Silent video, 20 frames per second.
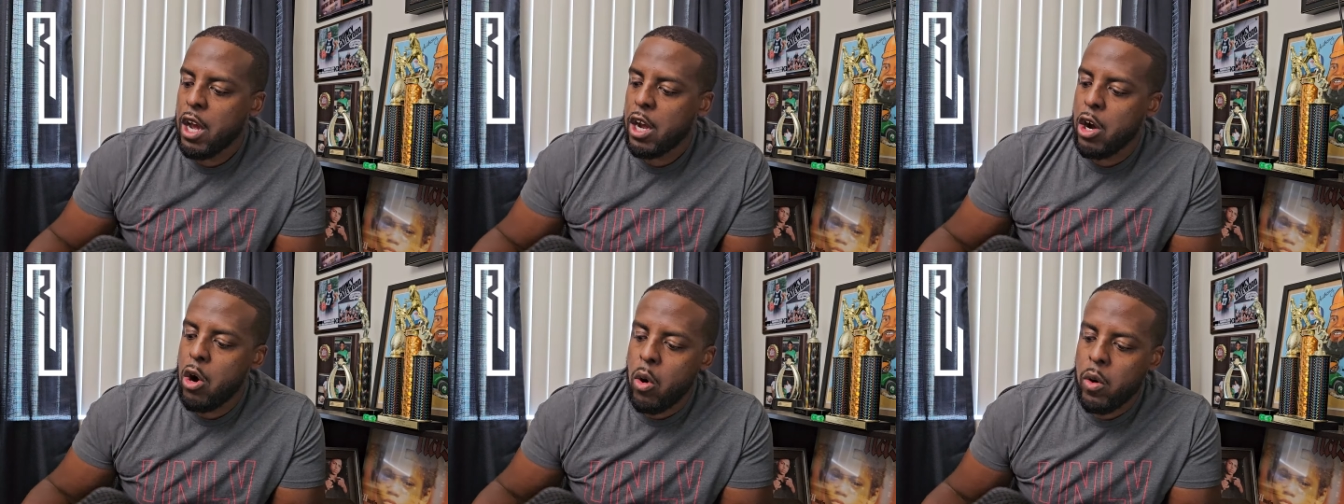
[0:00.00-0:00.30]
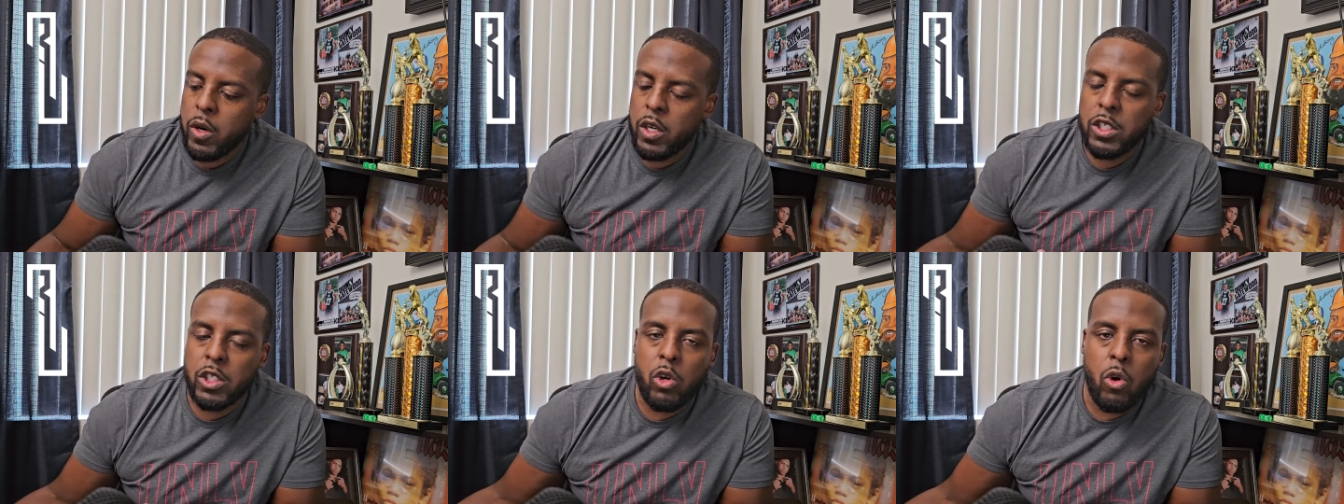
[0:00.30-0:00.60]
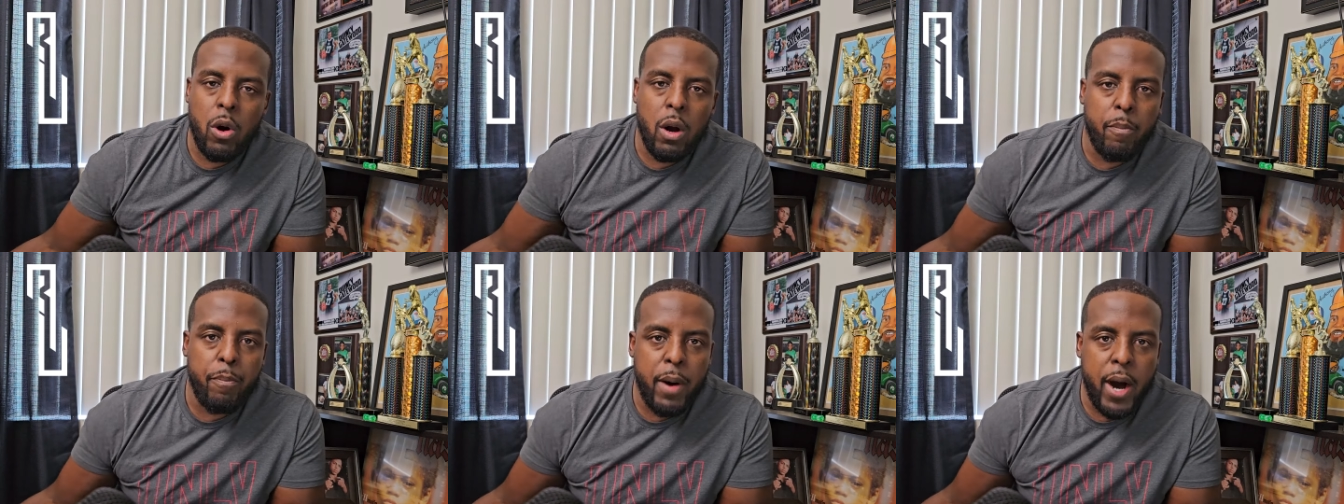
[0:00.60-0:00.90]
go in the
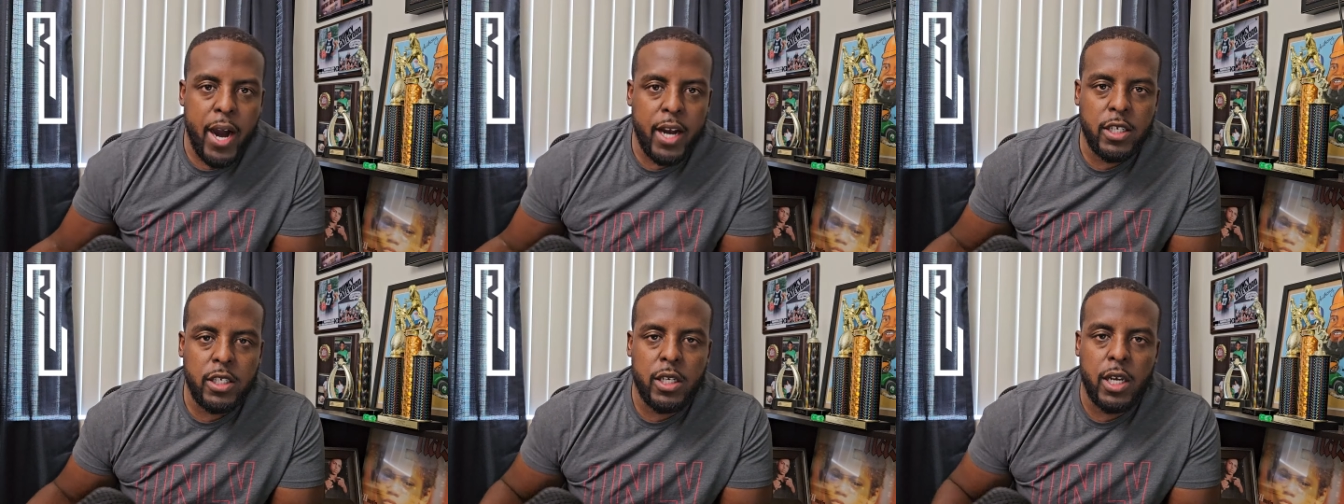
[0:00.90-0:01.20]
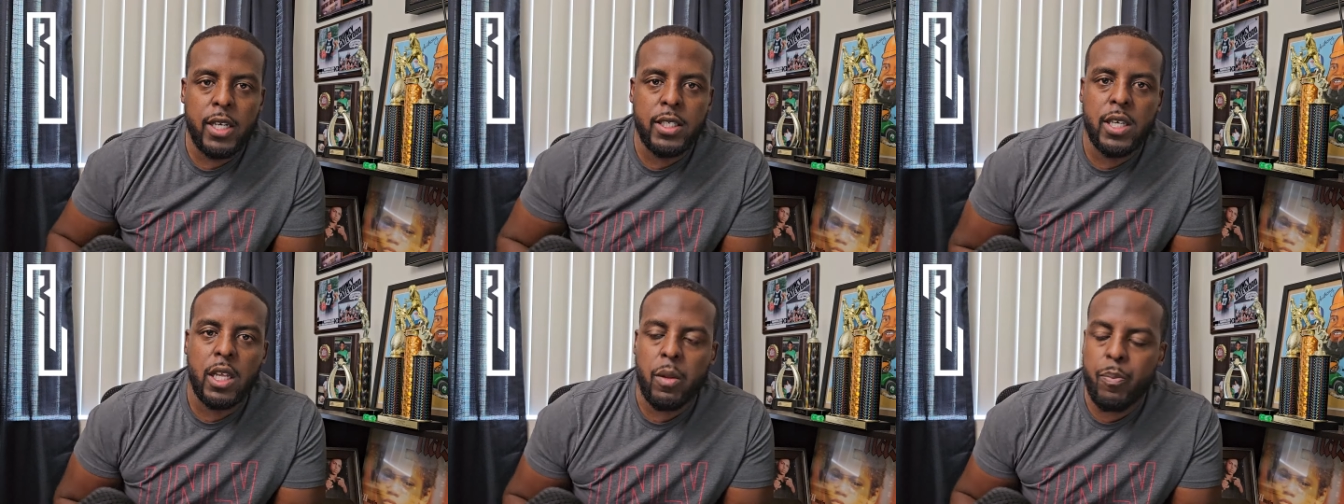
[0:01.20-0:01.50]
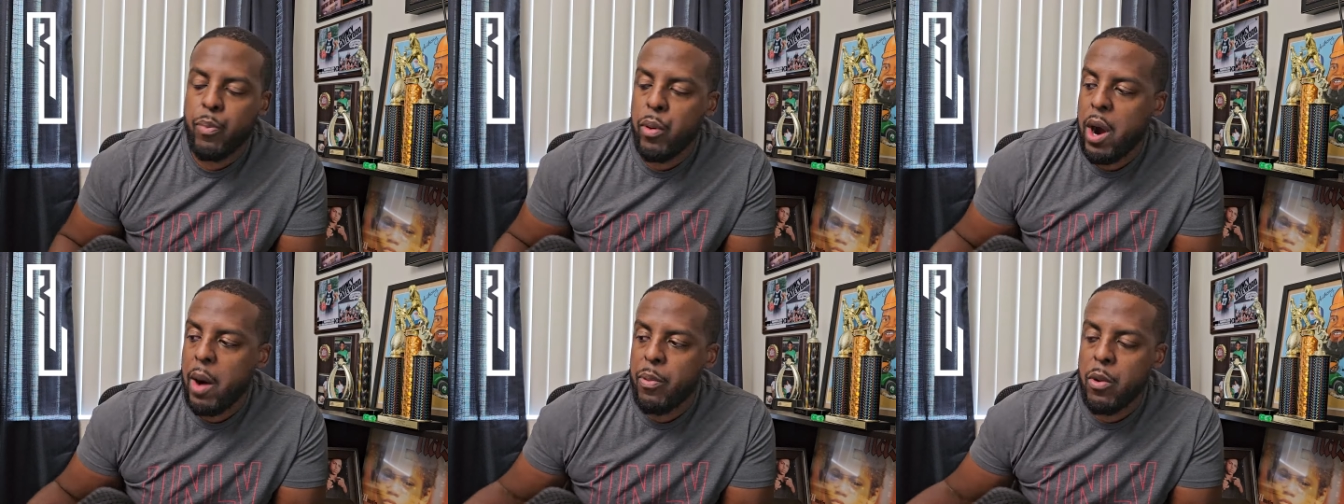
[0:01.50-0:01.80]
store and buy jeans at the
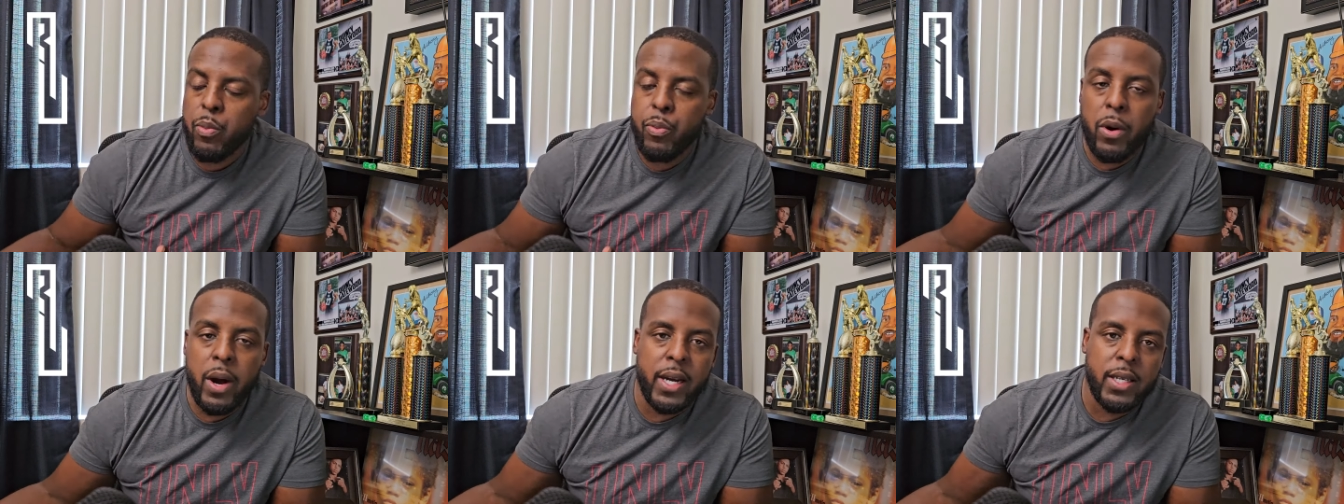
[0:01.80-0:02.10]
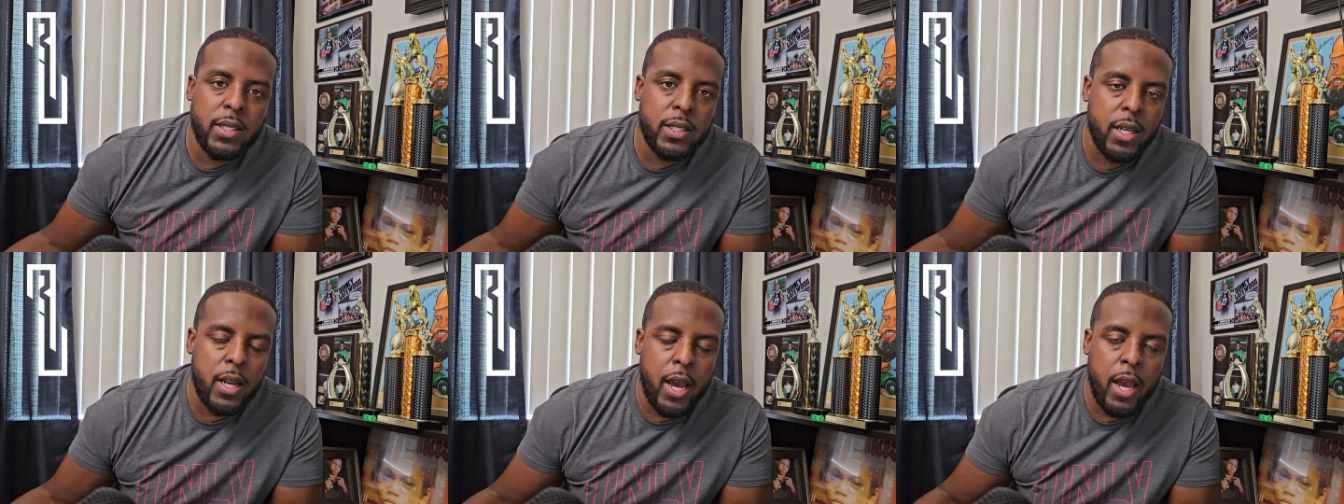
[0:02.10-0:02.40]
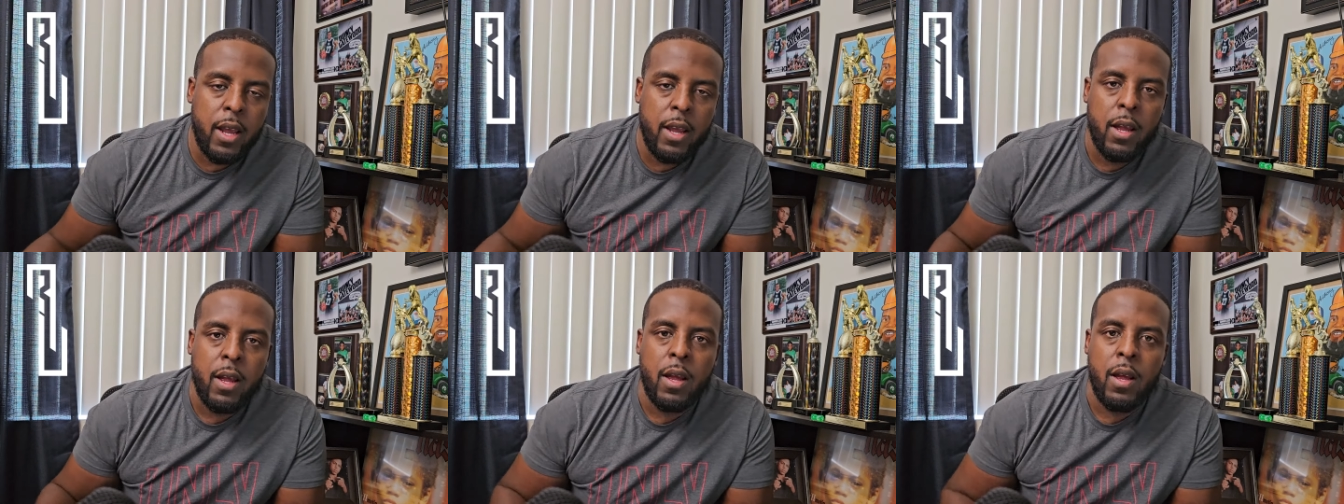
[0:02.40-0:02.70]
proper price
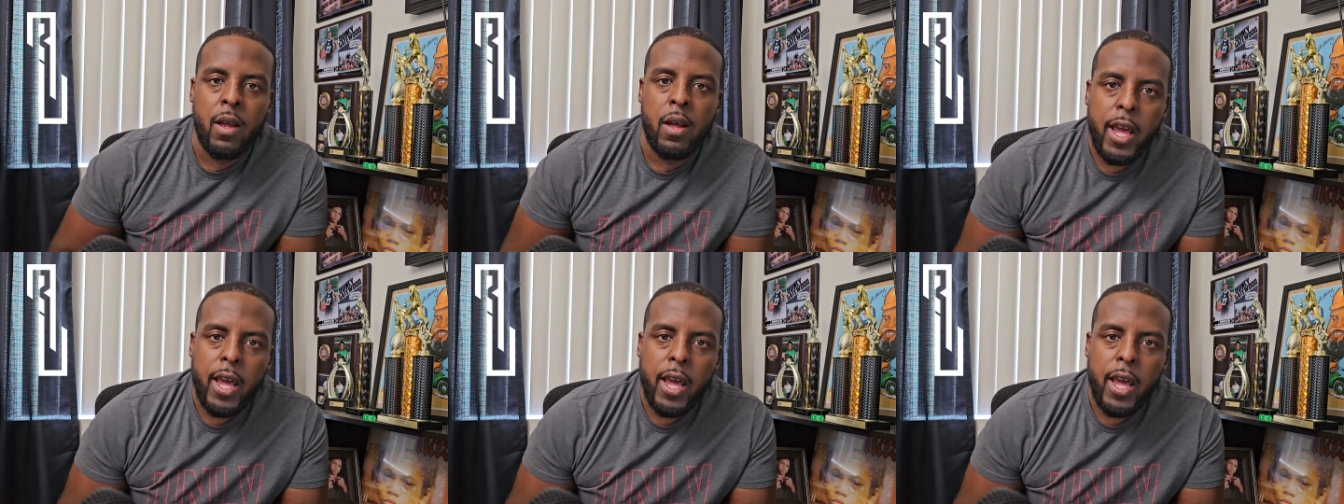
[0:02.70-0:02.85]
today.